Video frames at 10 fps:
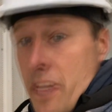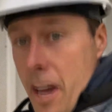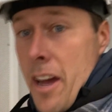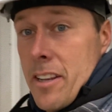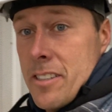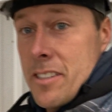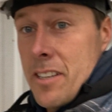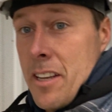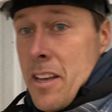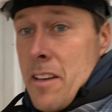Yes.
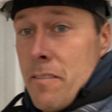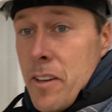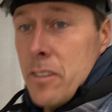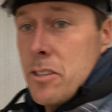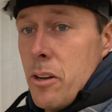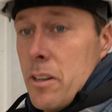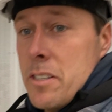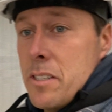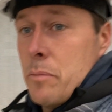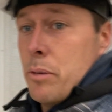Phil told us
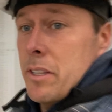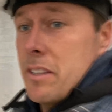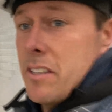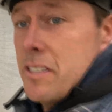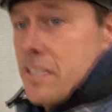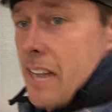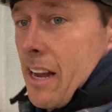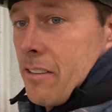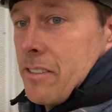to put this sound